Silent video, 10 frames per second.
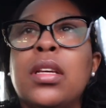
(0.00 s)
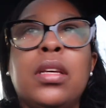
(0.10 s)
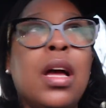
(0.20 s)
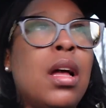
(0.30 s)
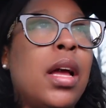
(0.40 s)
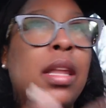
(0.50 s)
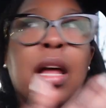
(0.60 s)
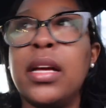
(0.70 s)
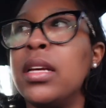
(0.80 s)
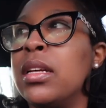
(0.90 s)
y'all act
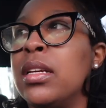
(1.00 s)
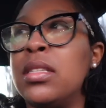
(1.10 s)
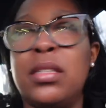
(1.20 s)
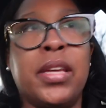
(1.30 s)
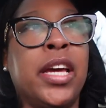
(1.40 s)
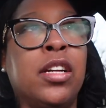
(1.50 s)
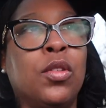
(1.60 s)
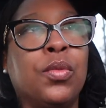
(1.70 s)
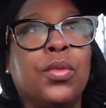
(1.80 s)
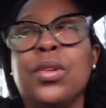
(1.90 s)
like it is take
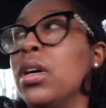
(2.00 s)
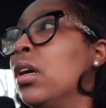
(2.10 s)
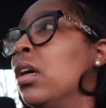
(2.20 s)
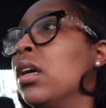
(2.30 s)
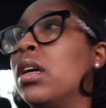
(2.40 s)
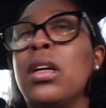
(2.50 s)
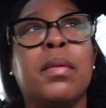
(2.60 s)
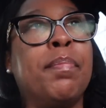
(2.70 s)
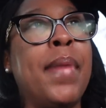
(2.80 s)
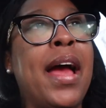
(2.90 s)
a
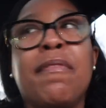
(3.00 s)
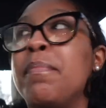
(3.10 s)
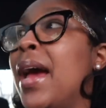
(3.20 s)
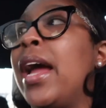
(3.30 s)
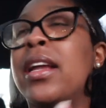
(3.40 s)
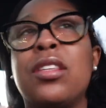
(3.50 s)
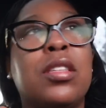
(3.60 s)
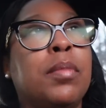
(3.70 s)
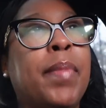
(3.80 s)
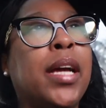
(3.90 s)
mathematics
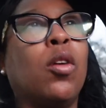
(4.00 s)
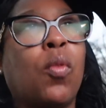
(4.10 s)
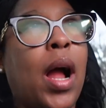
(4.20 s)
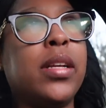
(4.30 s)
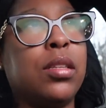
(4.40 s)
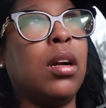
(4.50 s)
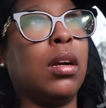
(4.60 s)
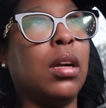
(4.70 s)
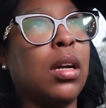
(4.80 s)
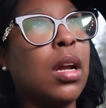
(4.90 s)
to make a right
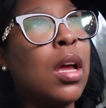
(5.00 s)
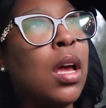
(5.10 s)
turn.